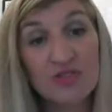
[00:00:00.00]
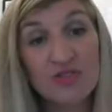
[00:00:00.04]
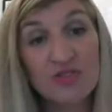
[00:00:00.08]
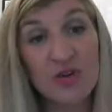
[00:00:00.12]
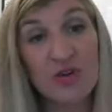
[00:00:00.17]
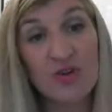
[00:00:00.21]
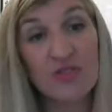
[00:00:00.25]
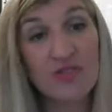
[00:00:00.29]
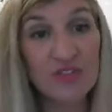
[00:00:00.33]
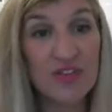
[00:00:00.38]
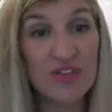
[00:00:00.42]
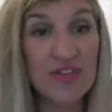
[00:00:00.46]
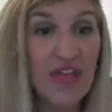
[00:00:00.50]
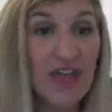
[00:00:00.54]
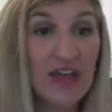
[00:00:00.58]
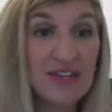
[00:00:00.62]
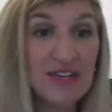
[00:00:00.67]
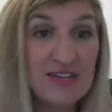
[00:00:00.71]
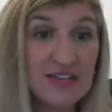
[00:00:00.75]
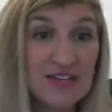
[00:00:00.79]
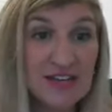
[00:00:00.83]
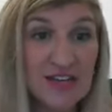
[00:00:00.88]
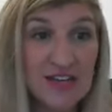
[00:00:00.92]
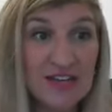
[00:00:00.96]
So if the
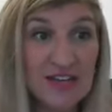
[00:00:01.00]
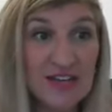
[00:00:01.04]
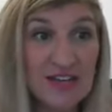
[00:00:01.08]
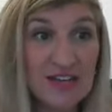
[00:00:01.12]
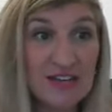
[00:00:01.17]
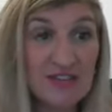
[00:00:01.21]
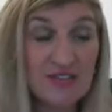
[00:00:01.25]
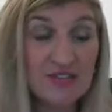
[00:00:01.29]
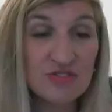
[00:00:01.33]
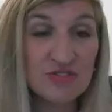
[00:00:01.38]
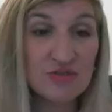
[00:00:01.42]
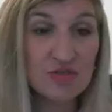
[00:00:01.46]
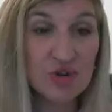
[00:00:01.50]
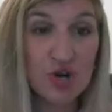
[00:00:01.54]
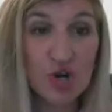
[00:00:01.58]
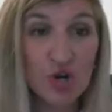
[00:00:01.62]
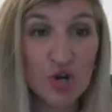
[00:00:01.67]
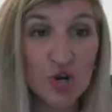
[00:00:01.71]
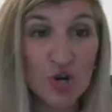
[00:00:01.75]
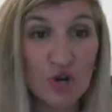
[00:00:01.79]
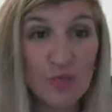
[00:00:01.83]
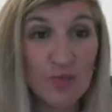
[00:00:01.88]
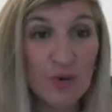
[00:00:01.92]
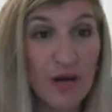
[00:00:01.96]
idea is to
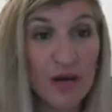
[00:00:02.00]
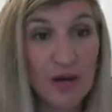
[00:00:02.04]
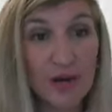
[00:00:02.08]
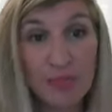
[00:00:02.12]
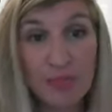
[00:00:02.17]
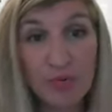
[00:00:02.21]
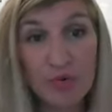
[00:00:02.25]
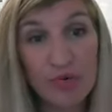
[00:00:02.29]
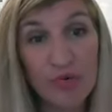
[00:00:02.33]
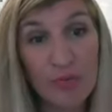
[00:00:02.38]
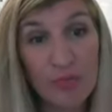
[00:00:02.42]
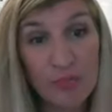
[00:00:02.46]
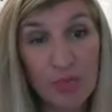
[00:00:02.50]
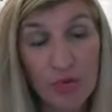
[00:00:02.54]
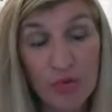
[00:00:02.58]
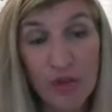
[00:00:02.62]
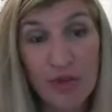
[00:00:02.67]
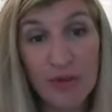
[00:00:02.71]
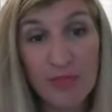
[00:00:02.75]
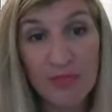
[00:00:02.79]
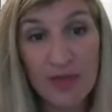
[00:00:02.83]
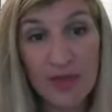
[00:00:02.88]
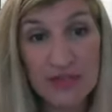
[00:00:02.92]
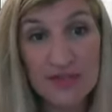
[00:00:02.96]
curb
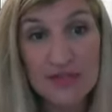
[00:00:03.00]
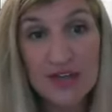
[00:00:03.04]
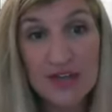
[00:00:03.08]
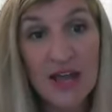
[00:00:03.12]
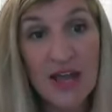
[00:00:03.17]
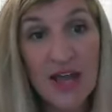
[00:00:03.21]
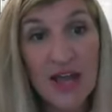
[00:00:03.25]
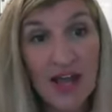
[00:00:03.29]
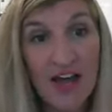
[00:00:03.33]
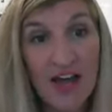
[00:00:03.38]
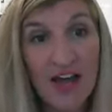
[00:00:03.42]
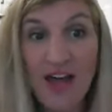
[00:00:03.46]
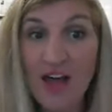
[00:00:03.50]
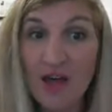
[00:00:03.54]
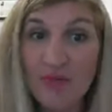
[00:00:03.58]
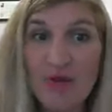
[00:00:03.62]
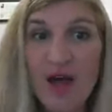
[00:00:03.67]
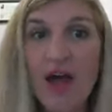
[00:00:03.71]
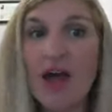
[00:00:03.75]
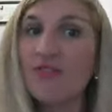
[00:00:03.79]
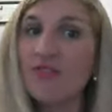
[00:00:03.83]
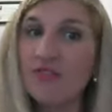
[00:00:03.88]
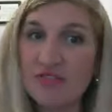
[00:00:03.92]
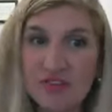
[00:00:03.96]
unemployment,
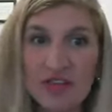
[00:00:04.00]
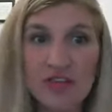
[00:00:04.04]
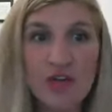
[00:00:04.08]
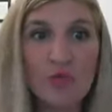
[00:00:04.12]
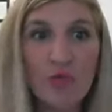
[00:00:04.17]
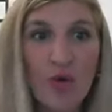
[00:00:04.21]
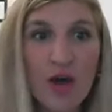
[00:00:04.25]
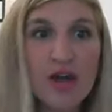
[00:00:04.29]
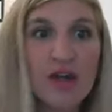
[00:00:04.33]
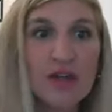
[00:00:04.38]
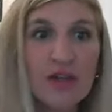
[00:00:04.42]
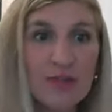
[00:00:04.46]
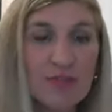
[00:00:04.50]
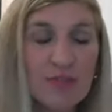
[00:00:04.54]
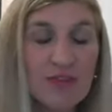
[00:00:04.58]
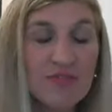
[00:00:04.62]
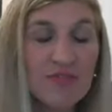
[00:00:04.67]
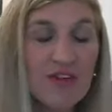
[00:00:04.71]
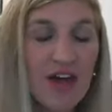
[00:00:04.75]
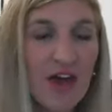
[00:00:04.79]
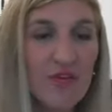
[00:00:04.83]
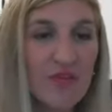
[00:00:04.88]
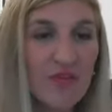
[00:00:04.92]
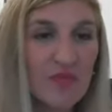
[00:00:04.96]
obviously you want
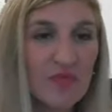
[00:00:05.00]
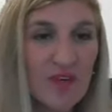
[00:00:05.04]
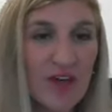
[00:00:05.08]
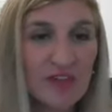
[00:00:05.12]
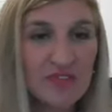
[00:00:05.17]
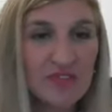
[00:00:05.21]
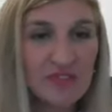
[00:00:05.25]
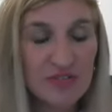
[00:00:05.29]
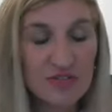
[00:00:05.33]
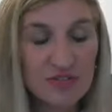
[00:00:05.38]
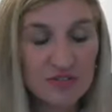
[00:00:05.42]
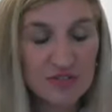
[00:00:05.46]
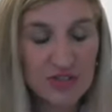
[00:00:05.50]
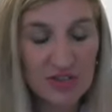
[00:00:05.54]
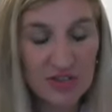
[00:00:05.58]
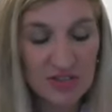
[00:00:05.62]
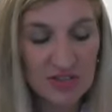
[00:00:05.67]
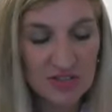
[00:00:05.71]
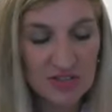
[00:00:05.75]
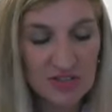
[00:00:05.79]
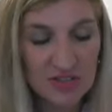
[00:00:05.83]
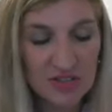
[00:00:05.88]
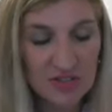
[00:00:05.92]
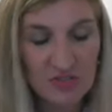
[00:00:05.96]
EB-5 investors to
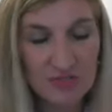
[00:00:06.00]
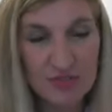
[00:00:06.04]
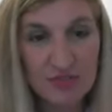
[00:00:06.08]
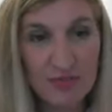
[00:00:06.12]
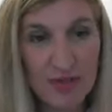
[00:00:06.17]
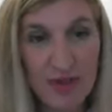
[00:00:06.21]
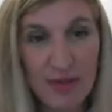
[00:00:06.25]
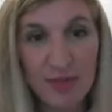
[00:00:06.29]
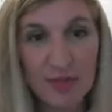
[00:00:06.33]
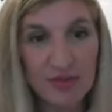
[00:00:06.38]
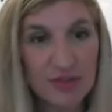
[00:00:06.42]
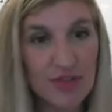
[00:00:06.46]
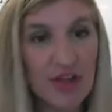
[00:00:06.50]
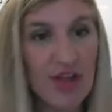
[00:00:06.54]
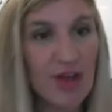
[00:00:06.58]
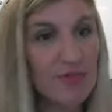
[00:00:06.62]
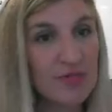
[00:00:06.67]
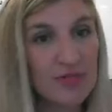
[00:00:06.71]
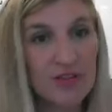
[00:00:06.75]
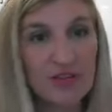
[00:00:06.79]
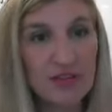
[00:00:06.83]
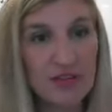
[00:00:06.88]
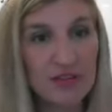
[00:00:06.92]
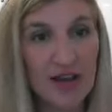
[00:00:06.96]
continue to be able to
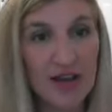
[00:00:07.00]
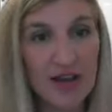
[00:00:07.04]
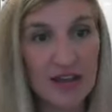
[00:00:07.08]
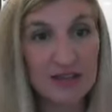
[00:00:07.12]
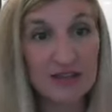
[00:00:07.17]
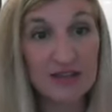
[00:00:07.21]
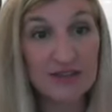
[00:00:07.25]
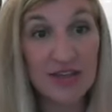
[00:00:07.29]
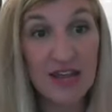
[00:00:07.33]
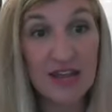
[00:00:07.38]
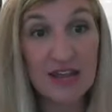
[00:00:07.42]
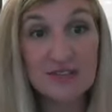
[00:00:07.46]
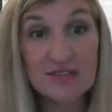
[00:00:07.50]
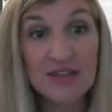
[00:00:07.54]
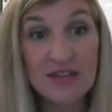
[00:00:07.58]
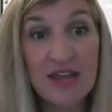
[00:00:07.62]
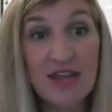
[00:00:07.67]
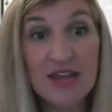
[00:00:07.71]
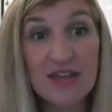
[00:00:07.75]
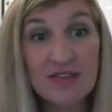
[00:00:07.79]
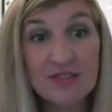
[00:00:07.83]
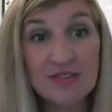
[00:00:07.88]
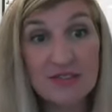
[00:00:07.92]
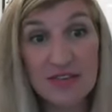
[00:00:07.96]
come to the United States
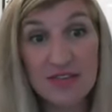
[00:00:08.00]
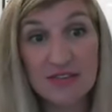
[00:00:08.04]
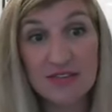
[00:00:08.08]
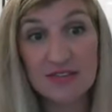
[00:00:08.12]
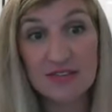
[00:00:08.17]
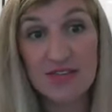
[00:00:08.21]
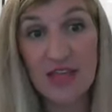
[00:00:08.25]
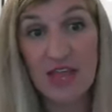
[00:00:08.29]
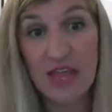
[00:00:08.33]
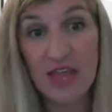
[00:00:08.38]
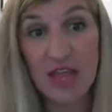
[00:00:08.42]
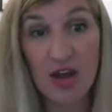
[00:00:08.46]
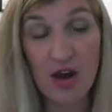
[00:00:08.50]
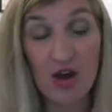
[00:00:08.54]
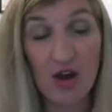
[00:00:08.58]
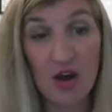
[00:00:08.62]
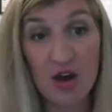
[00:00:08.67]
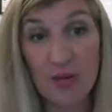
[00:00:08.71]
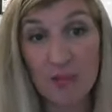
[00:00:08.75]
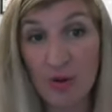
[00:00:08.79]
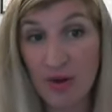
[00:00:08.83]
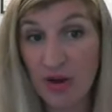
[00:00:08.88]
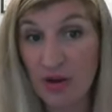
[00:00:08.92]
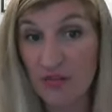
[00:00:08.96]
since they
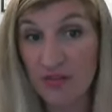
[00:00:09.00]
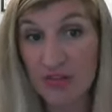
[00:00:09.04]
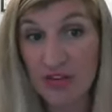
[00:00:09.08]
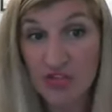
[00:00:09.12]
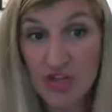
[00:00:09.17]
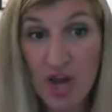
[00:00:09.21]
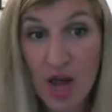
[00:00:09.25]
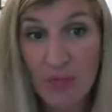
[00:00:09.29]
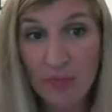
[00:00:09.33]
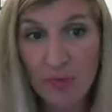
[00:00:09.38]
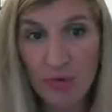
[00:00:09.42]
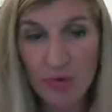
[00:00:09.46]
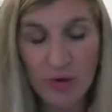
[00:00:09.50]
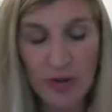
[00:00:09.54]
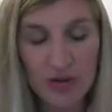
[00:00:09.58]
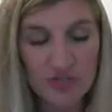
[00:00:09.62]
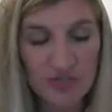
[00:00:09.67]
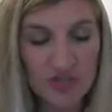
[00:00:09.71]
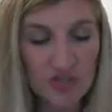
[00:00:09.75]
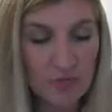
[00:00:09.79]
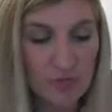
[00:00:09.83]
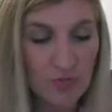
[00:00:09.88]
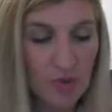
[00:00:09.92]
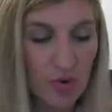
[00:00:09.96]
are part of a job
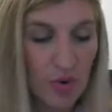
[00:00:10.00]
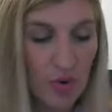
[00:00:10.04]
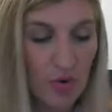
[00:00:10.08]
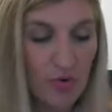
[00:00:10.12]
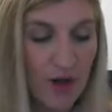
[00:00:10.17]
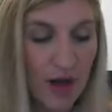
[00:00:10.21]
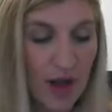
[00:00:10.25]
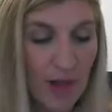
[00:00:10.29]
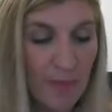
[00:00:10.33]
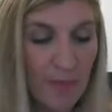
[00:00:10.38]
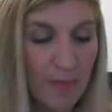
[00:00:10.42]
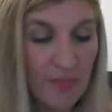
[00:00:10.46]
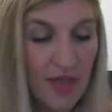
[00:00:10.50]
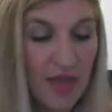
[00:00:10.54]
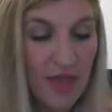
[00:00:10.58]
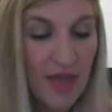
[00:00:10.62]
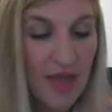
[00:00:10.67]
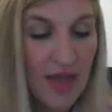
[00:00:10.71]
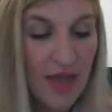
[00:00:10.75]
creation program.